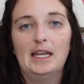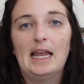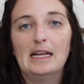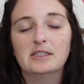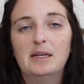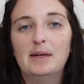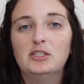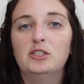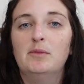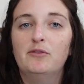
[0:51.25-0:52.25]
And as I
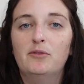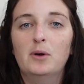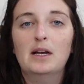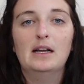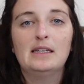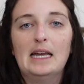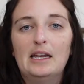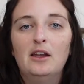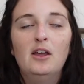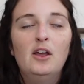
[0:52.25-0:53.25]
mentioned before,
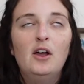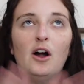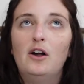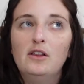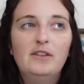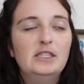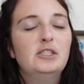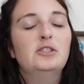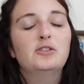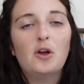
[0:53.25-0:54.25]
again, all of this
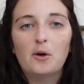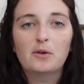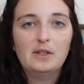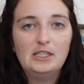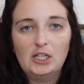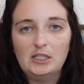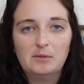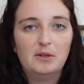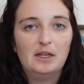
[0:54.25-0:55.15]
is totally changeable.